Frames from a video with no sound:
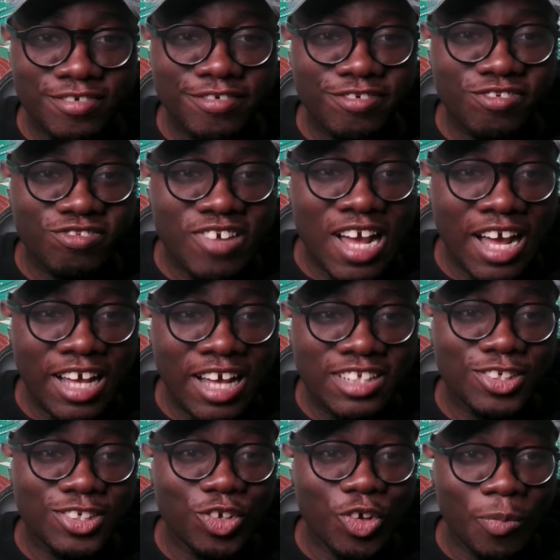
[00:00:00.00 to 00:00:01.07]
ranked
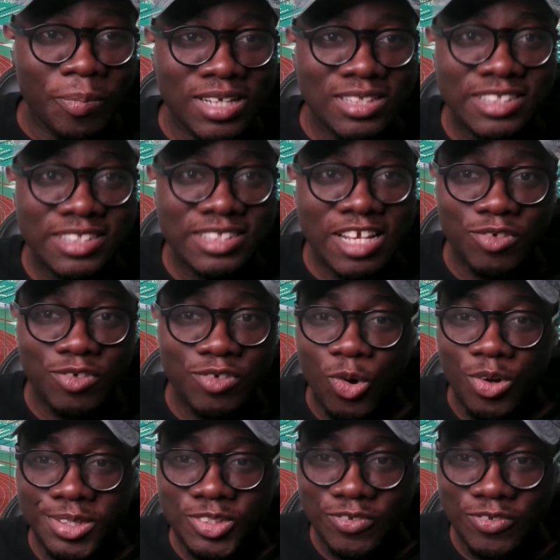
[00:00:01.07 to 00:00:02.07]
number seven according to